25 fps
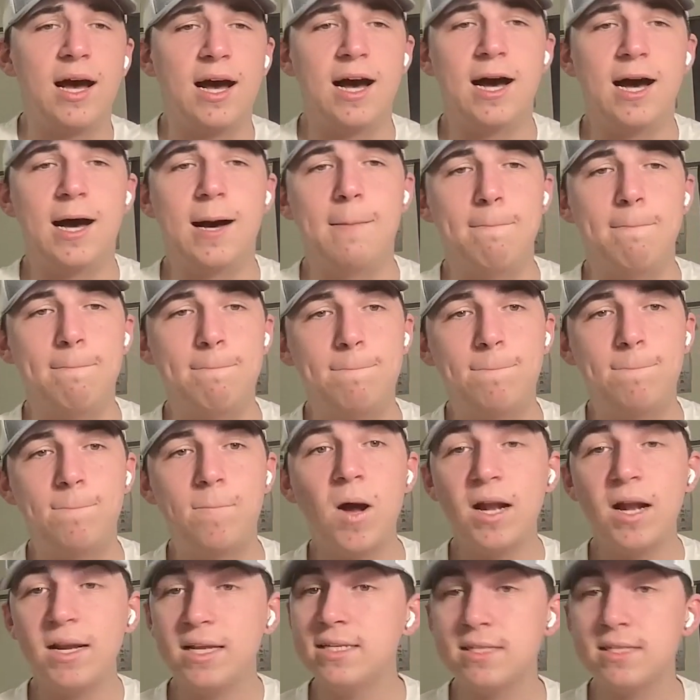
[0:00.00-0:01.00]
Um,
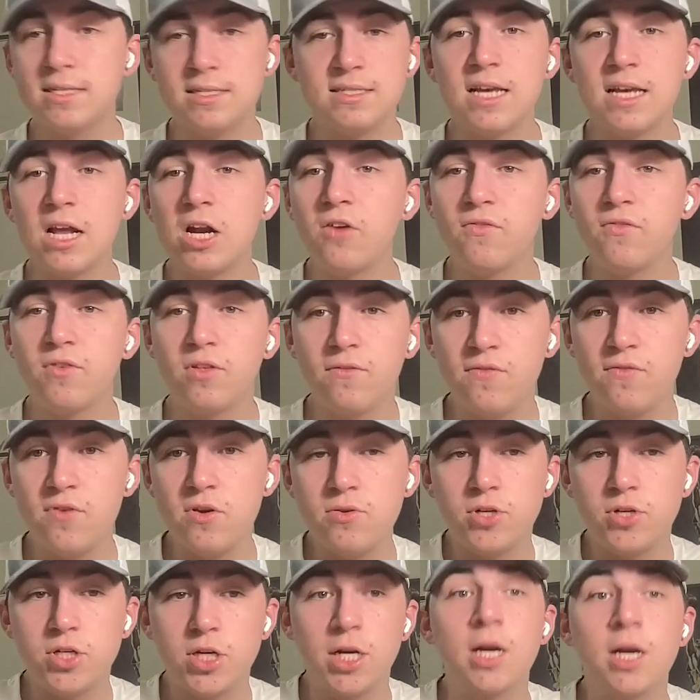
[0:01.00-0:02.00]
but he's a center for the
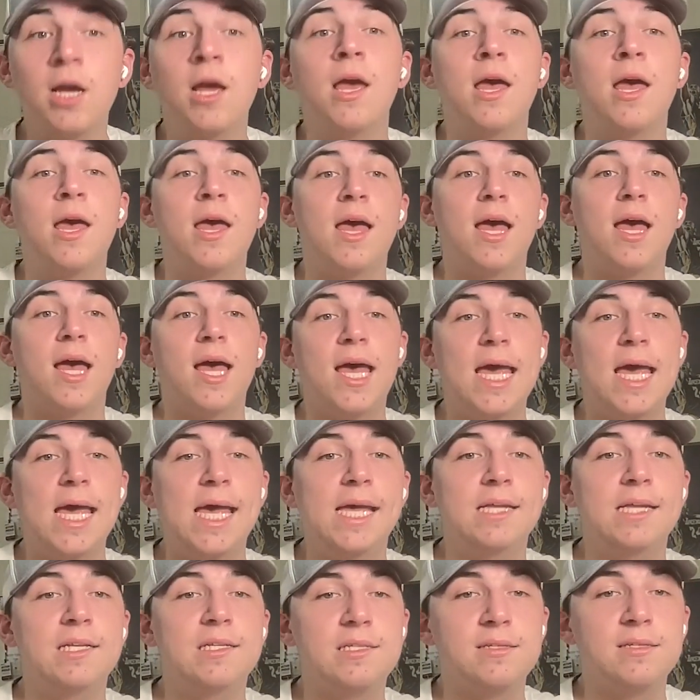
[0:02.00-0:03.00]
future,
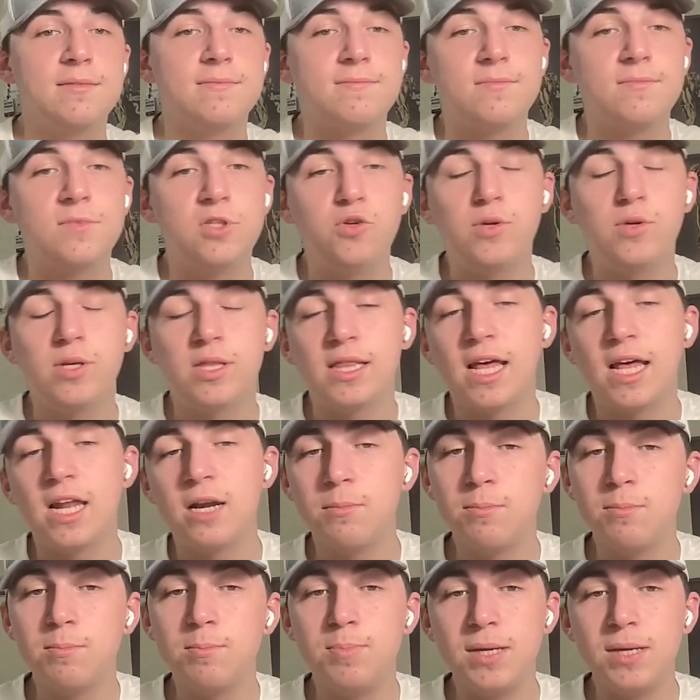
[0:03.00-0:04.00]
and you can let
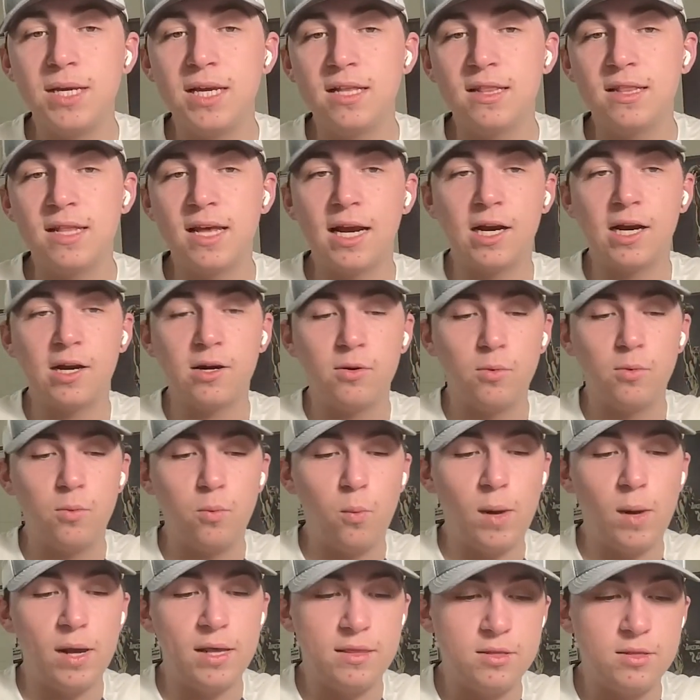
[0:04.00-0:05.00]
him be in there
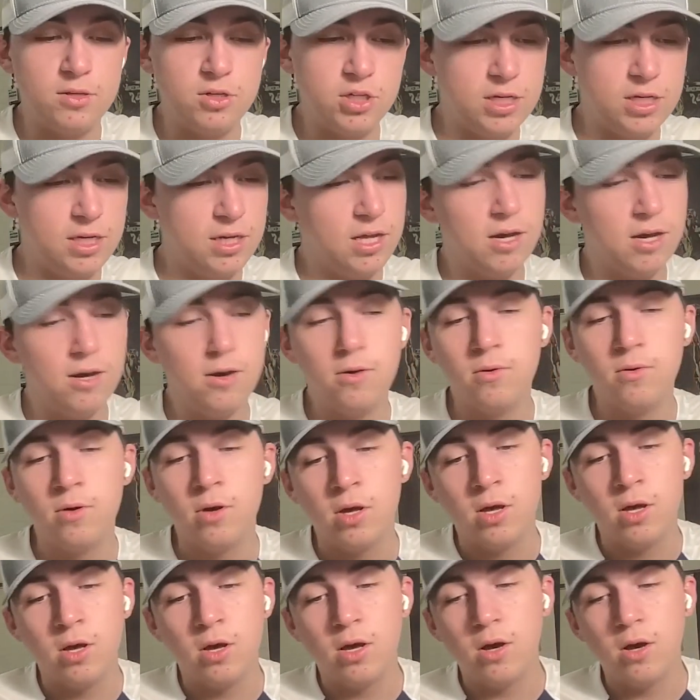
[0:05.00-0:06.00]
with Geno,
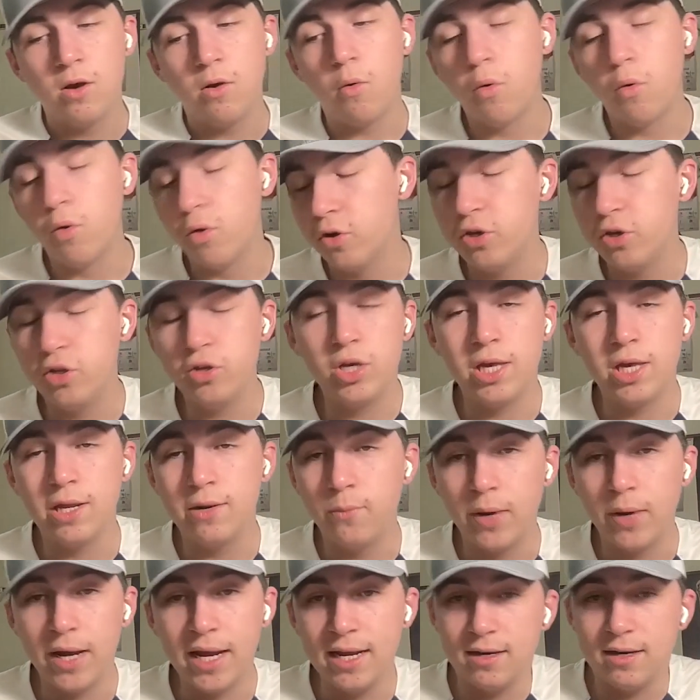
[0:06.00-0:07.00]
or you
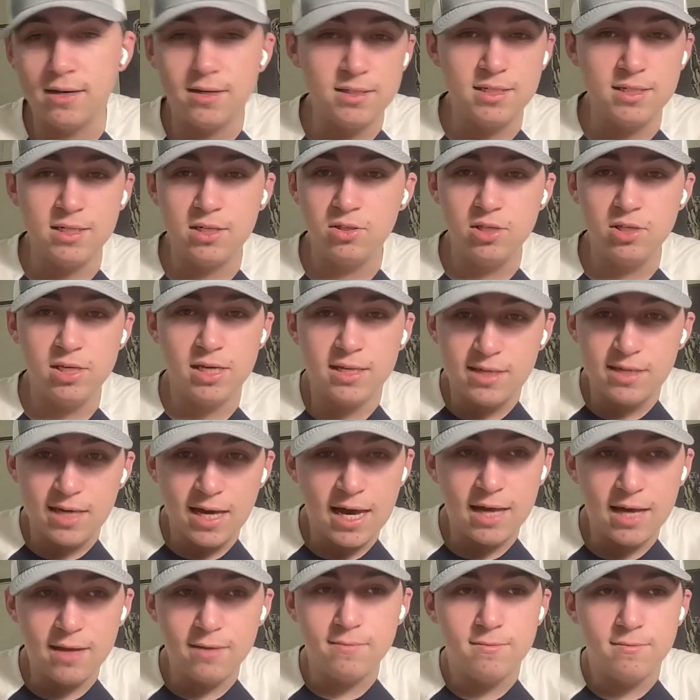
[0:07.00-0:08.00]
can wait until you
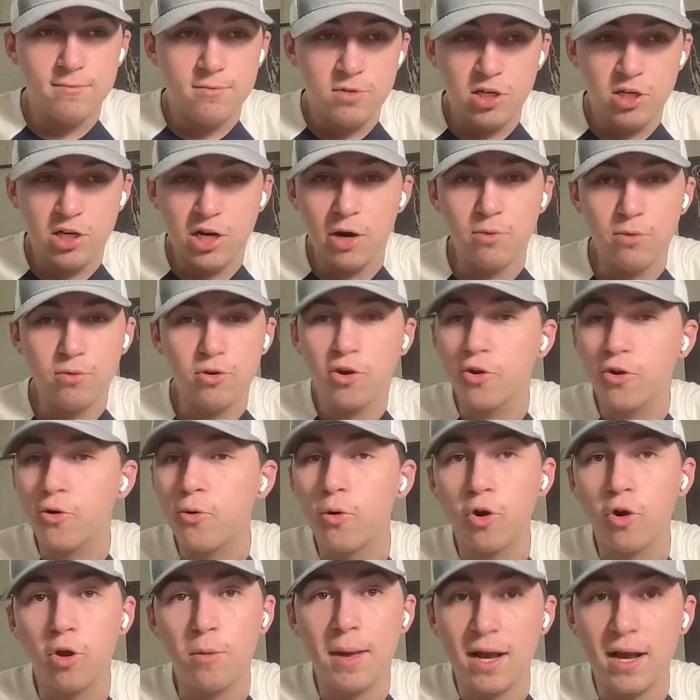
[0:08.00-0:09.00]
get, you know, your
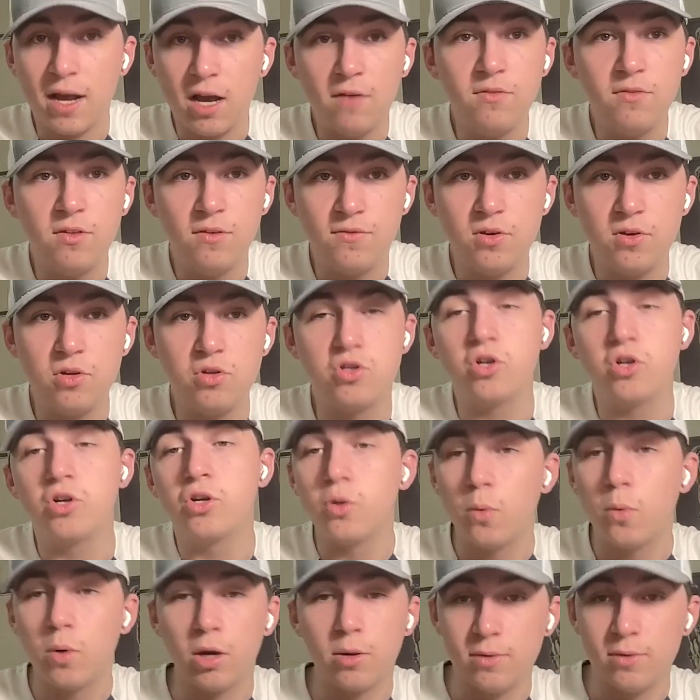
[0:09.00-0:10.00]
quarterback of the future
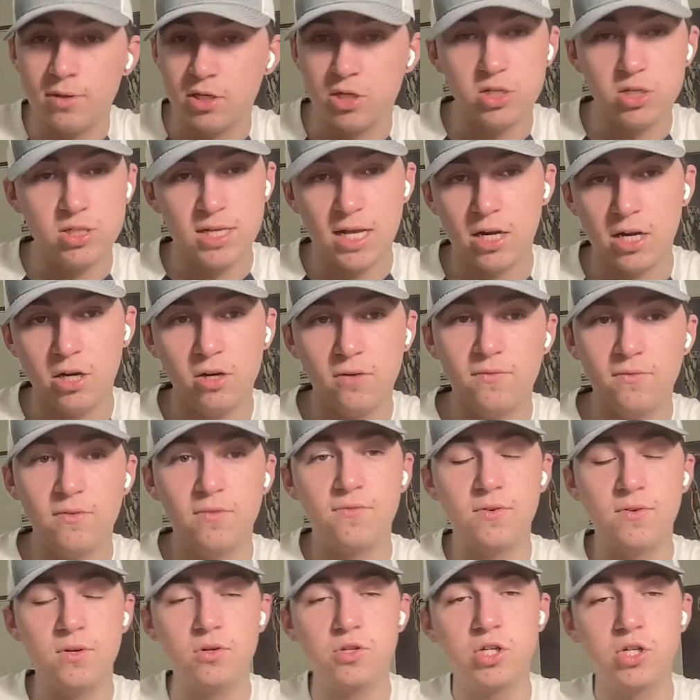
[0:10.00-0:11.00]
to work with your center of the
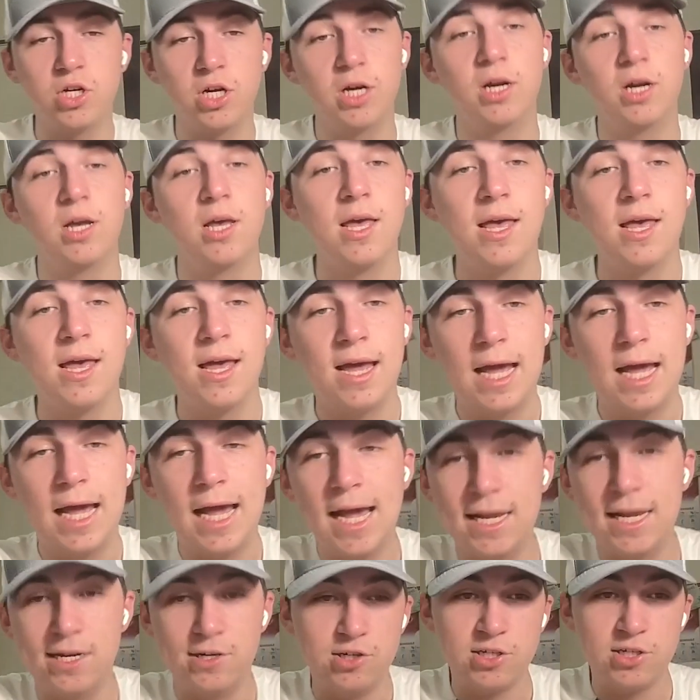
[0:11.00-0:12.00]
future
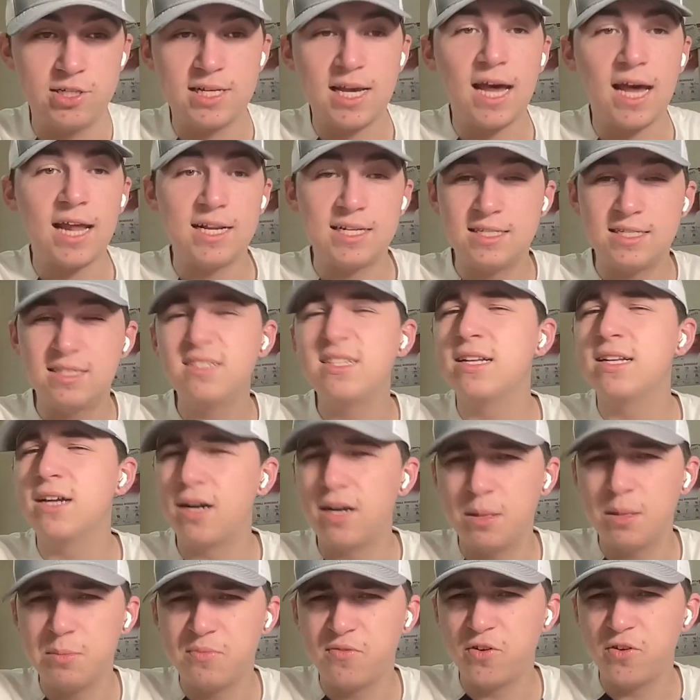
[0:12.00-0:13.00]
and just kind of sit
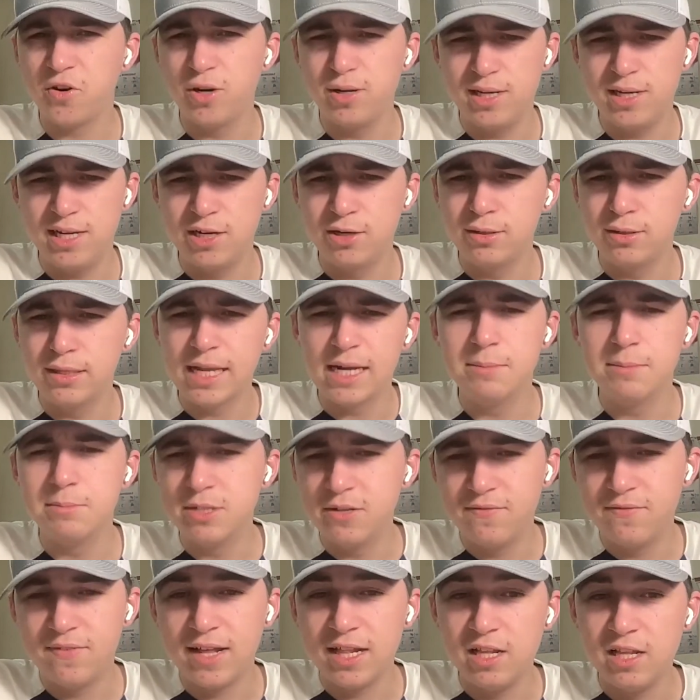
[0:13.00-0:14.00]
on him for a year, let him
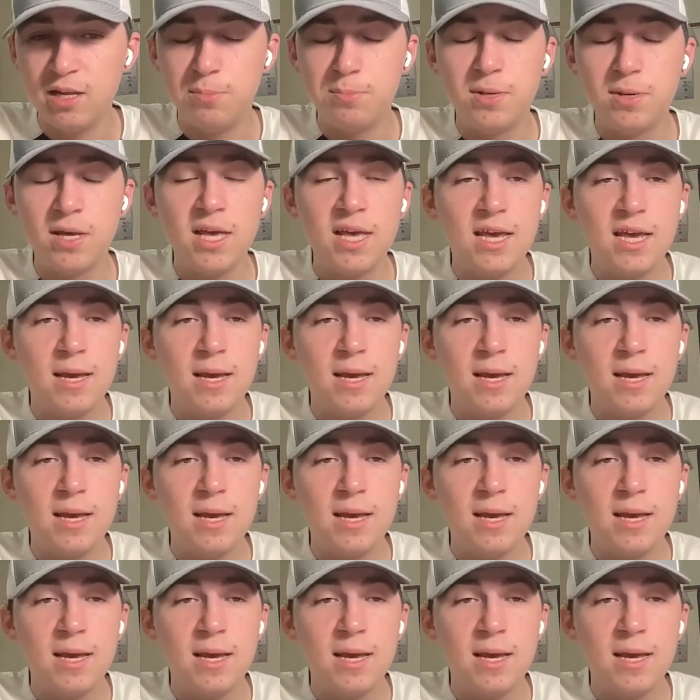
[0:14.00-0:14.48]
develop